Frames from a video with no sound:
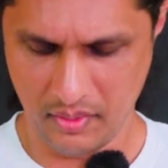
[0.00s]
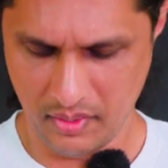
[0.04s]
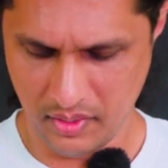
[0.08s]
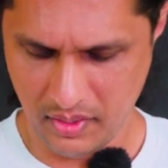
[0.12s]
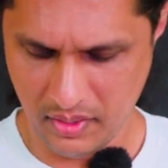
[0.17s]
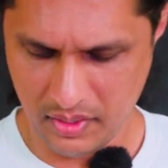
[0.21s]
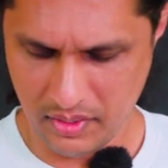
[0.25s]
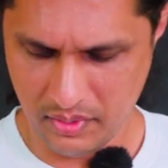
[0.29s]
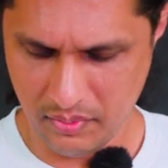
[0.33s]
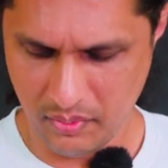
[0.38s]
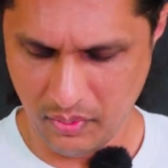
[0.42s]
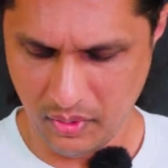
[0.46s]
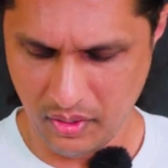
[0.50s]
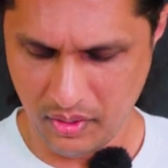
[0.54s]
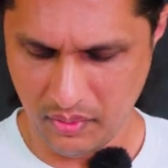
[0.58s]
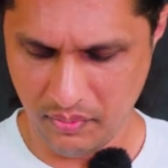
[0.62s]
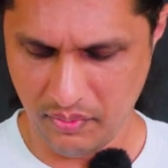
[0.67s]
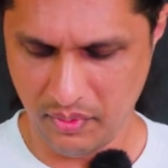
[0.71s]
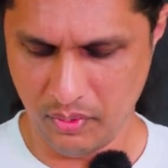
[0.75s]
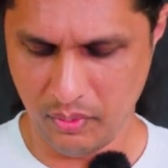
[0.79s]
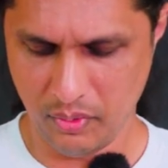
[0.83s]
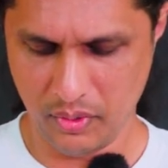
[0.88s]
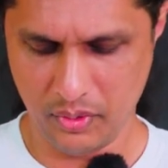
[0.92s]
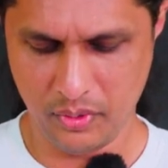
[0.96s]
This is what
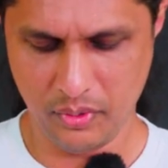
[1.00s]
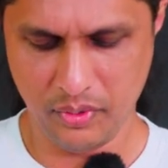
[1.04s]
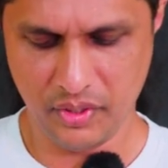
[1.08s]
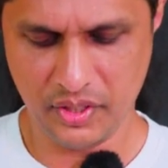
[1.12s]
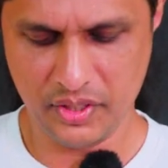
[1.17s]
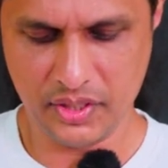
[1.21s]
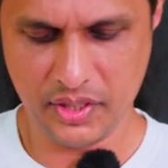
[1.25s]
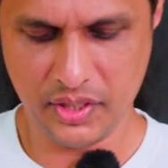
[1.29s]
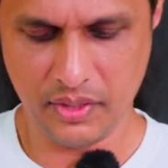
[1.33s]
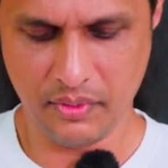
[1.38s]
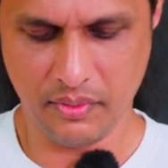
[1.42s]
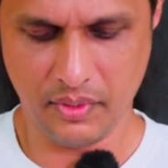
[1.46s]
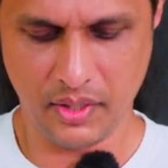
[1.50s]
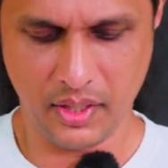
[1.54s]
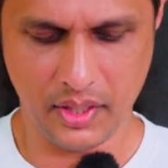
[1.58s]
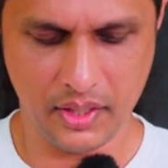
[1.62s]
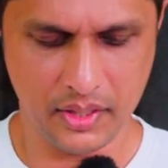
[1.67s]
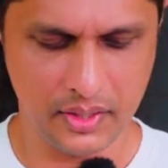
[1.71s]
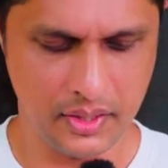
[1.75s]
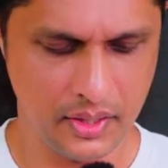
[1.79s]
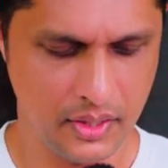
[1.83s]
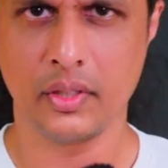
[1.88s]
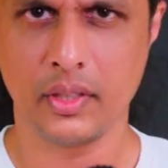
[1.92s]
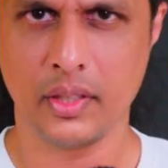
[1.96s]
we want to achieve,
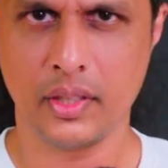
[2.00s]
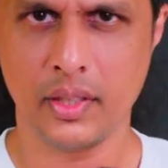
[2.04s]
guys.